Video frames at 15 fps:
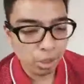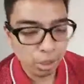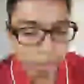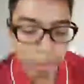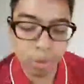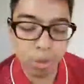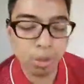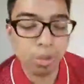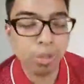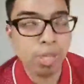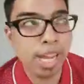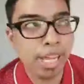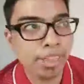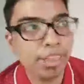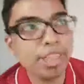So
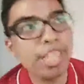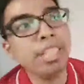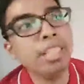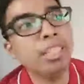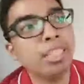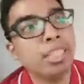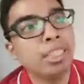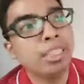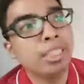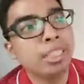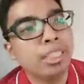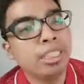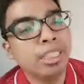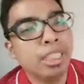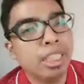I think
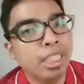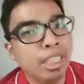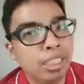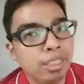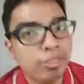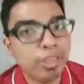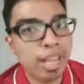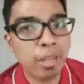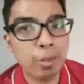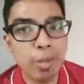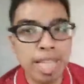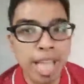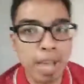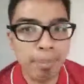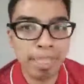the final
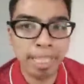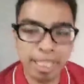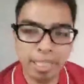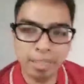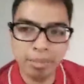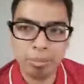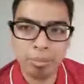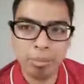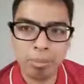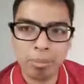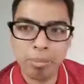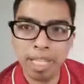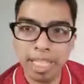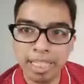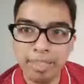will happen in
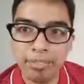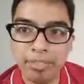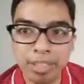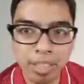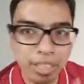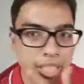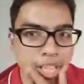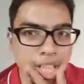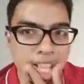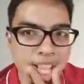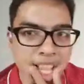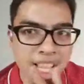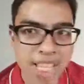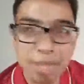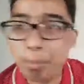if
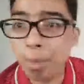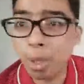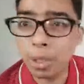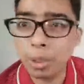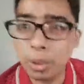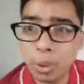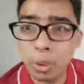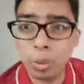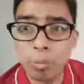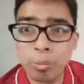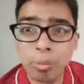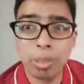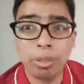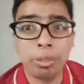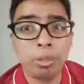Porto,
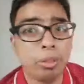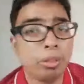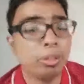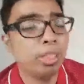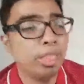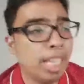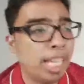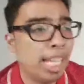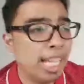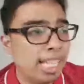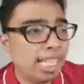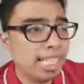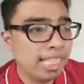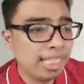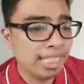
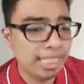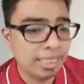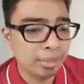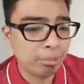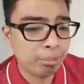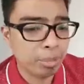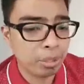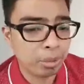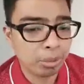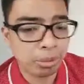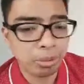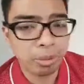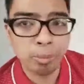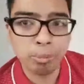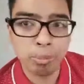in
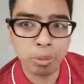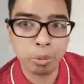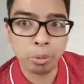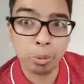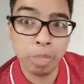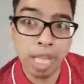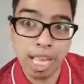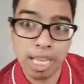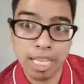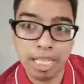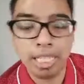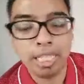Porto, Portugal.